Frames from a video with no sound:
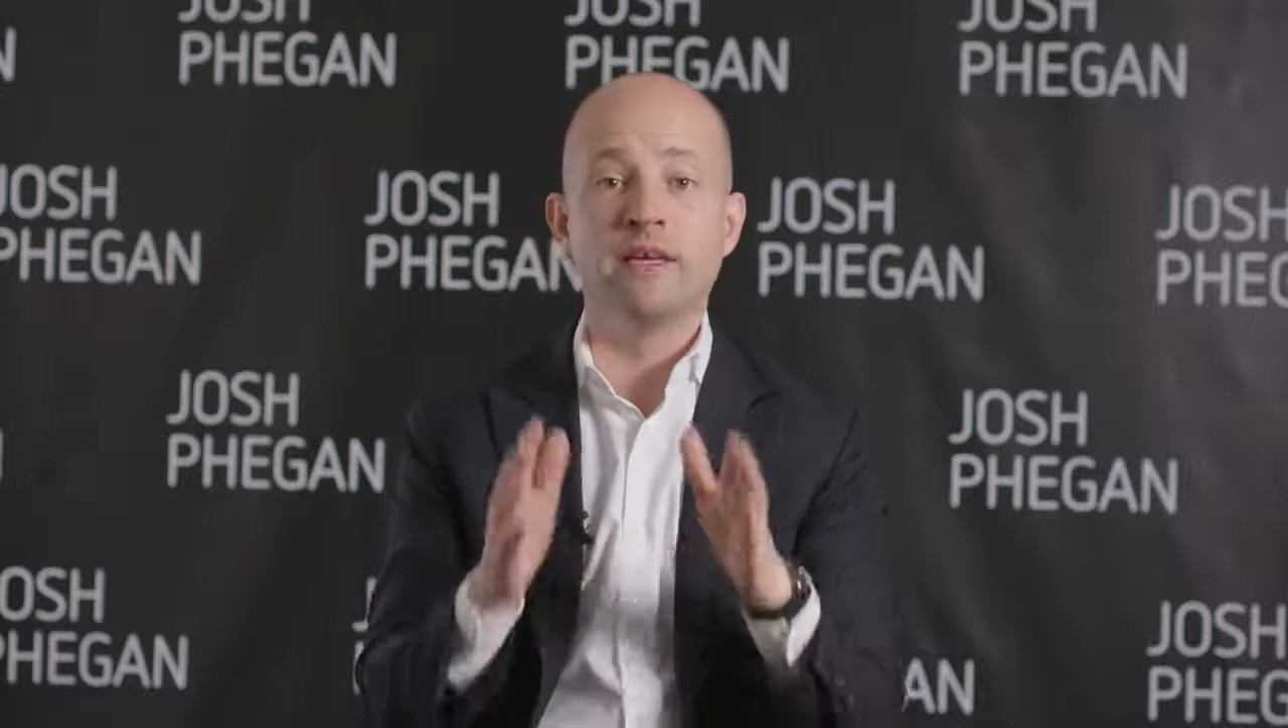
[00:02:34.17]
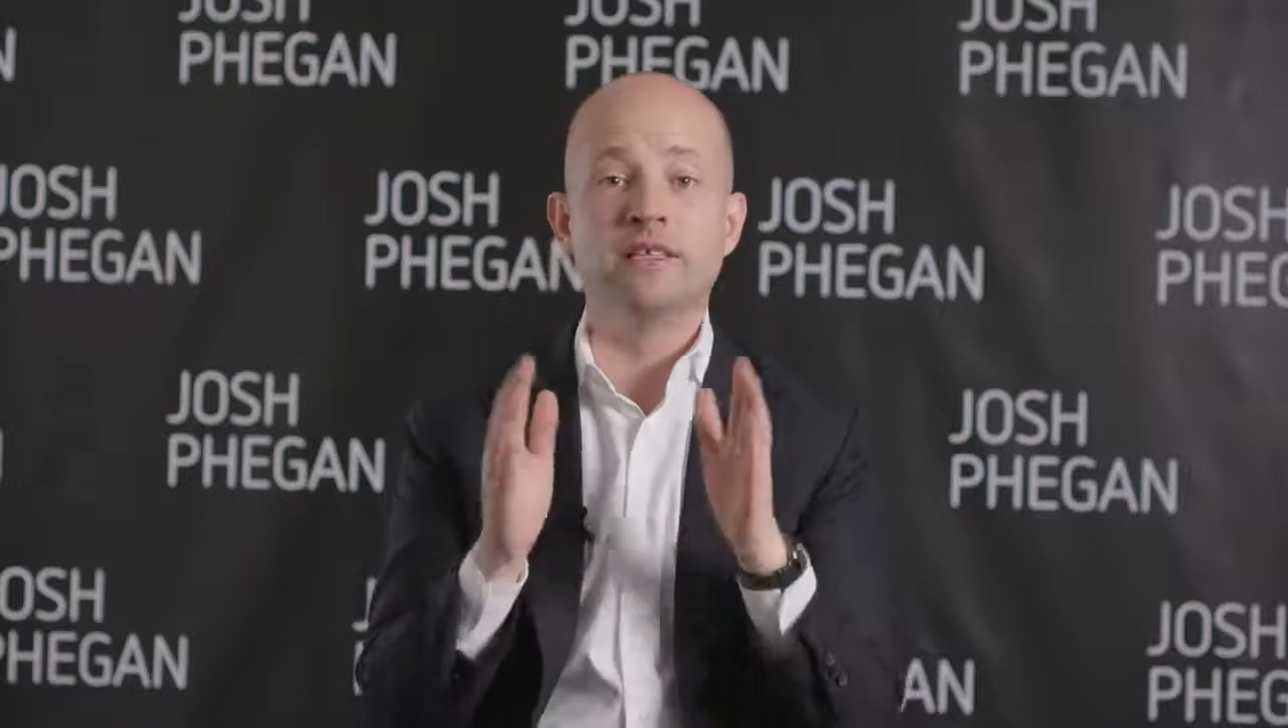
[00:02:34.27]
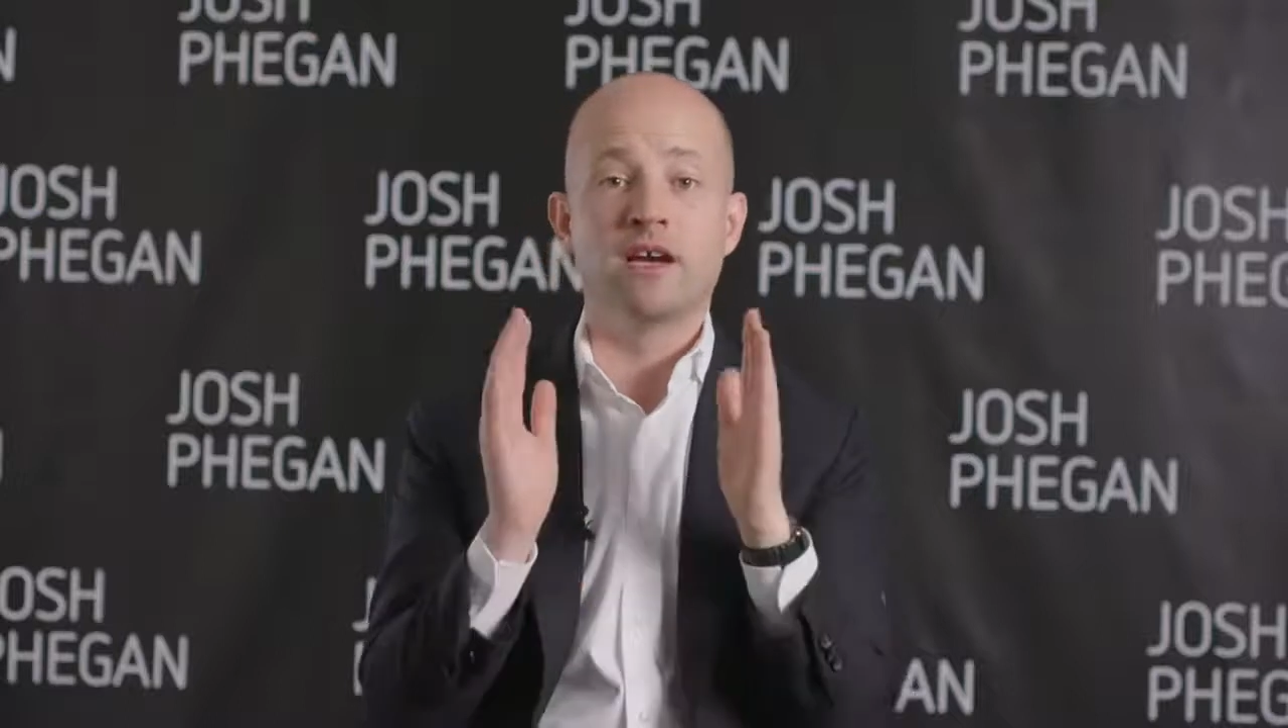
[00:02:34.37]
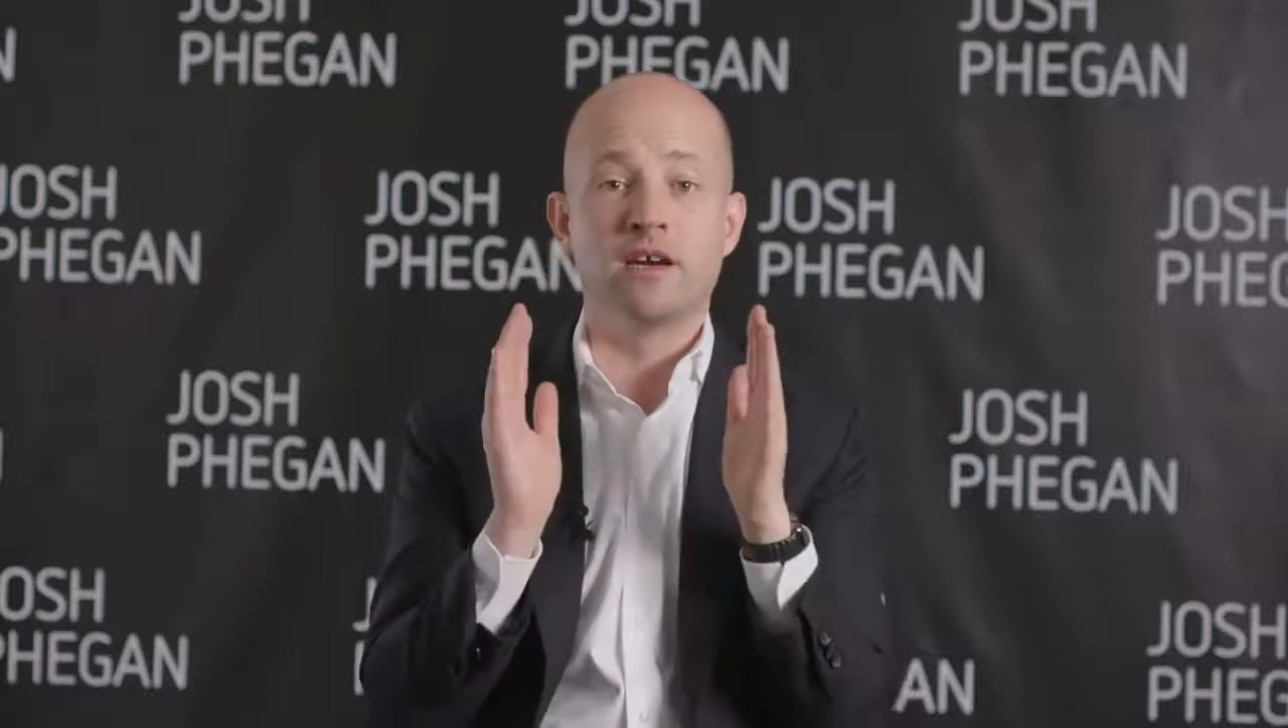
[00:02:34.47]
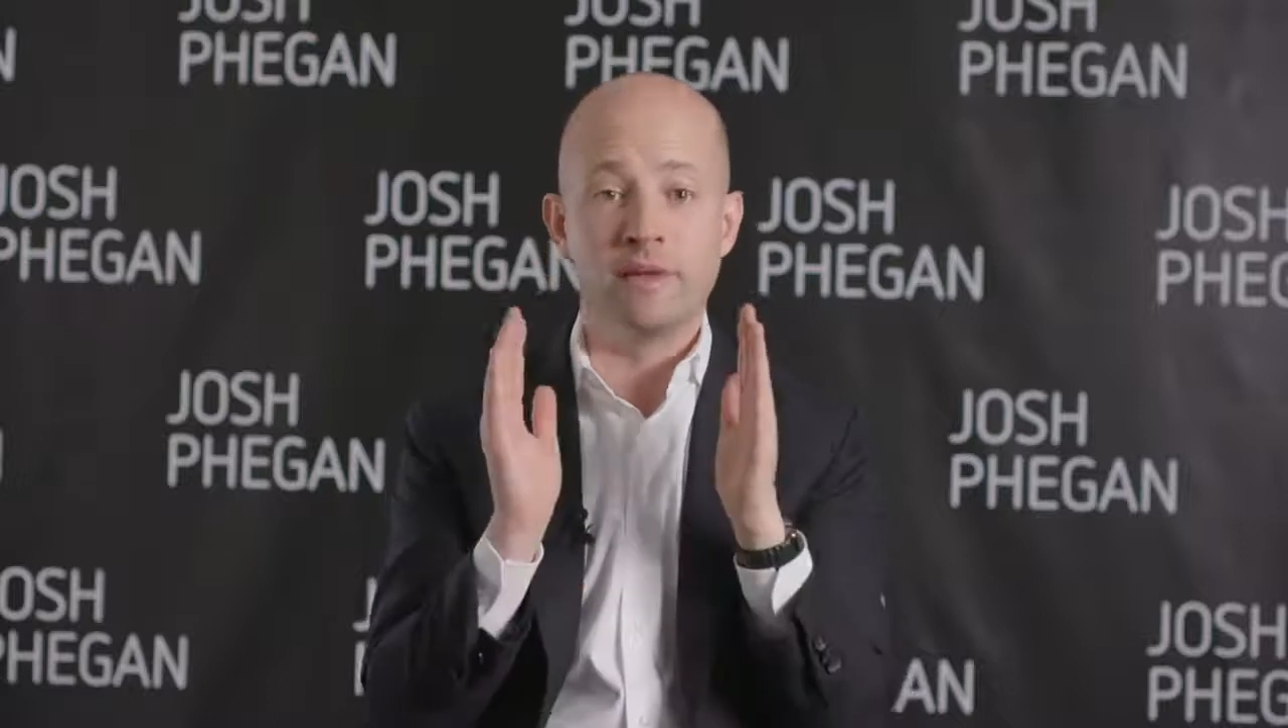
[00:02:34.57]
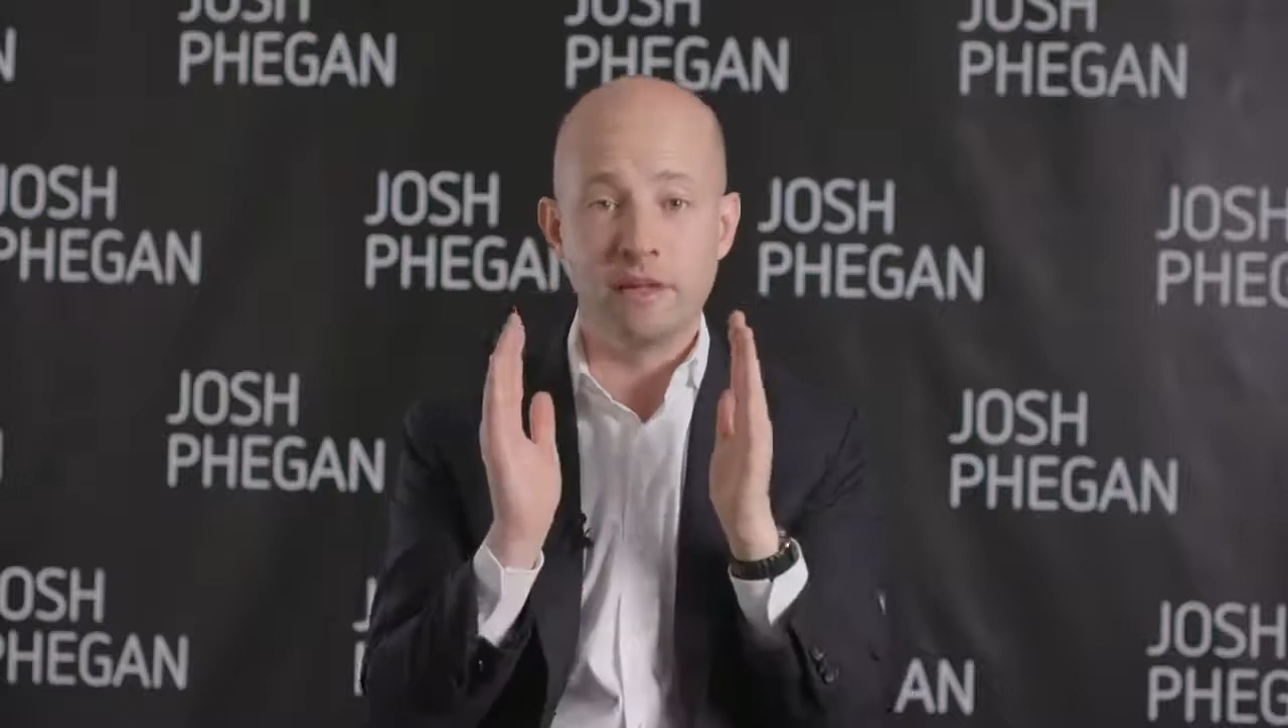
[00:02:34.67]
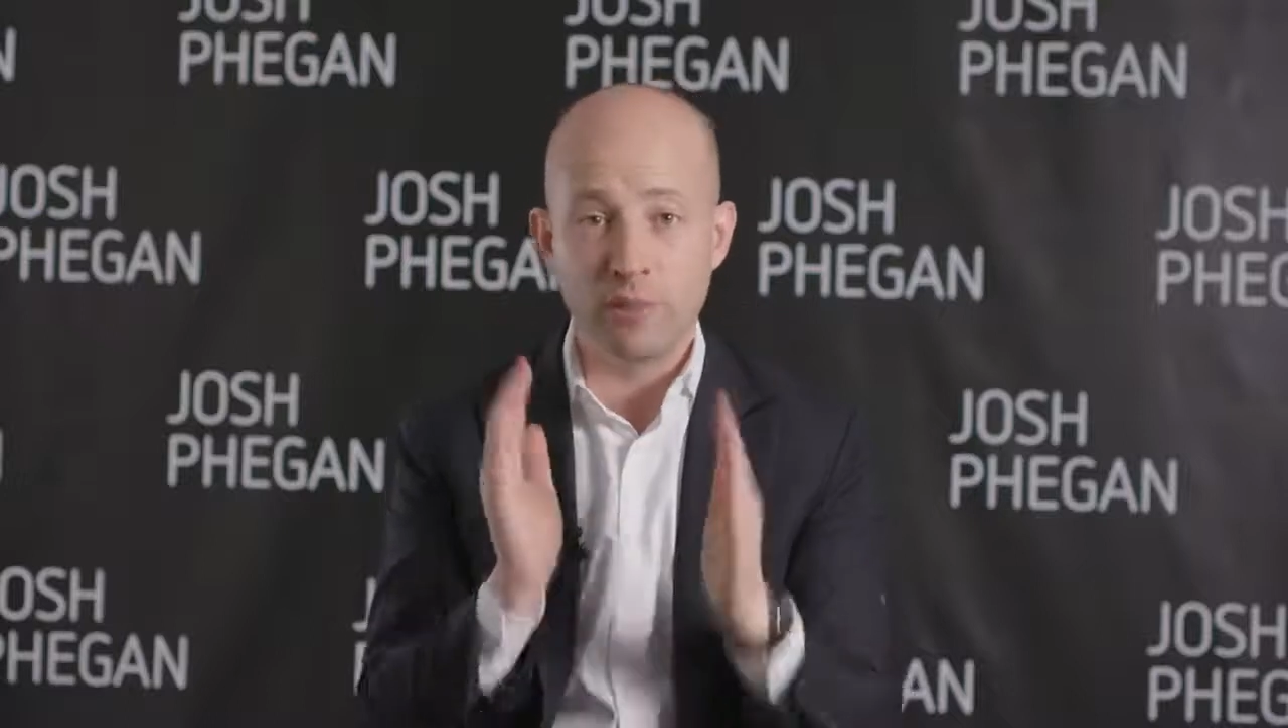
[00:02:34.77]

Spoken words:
is going to be the